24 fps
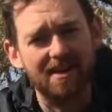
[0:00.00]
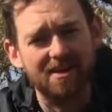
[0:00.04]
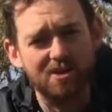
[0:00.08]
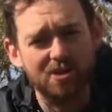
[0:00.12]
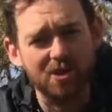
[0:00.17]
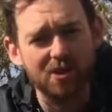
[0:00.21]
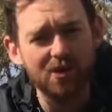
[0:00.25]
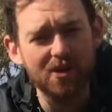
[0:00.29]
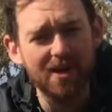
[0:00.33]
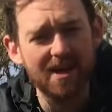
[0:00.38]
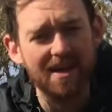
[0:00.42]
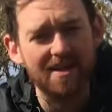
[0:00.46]

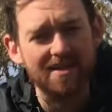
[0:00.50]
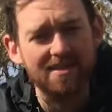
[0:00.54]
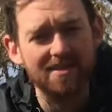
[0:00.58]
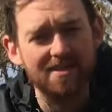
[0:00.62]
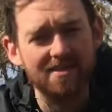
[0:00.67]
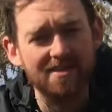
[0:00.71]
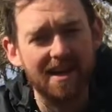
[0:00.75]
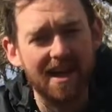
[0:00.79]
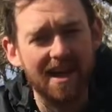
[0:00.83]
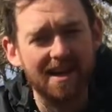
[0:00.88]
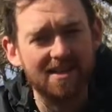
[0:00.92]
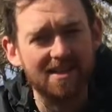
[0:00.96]
do that
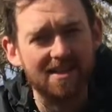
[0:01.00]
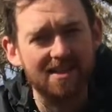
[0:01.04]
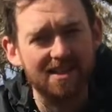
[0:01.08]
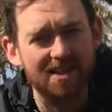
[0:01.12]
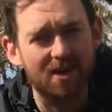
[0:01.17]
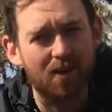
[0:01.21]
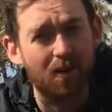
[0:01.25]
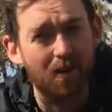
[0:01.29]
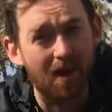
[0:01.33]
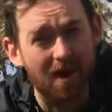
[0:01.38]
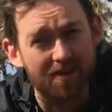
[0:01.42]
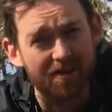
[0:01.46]
actually
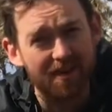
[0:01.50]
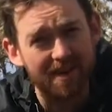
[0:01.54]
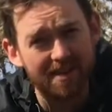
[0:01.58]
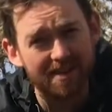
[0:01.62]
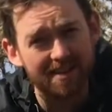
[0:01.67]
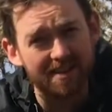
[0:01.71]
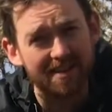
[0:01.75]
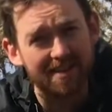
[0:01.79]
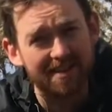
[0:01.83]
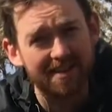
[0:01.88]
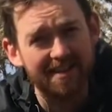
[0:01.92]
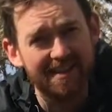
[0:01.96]
quite
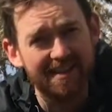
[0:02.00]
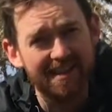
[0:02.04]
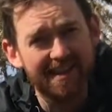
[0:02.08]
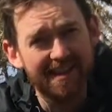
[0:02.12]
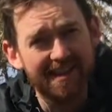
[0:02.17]
regularly,